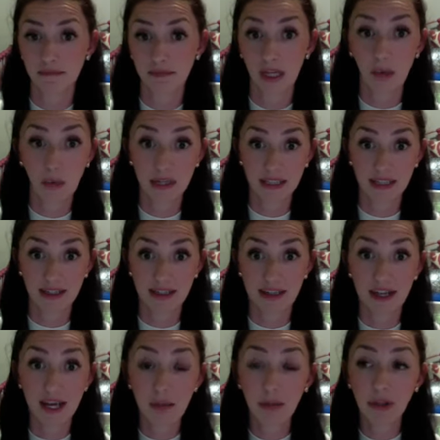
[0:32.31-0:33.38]
It wasn't.
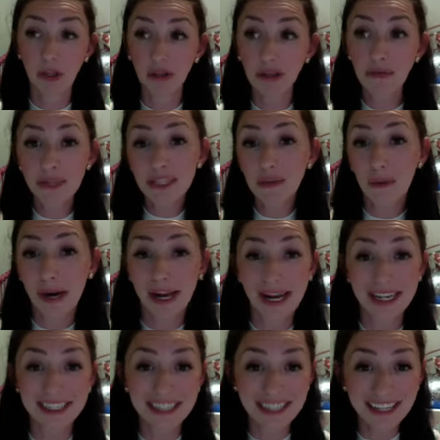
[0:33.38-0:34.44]
But the only reason why I
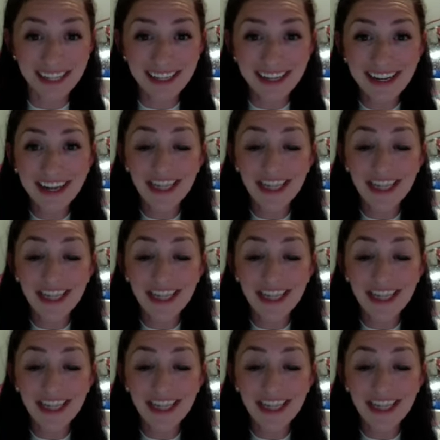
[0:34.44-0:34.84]
did it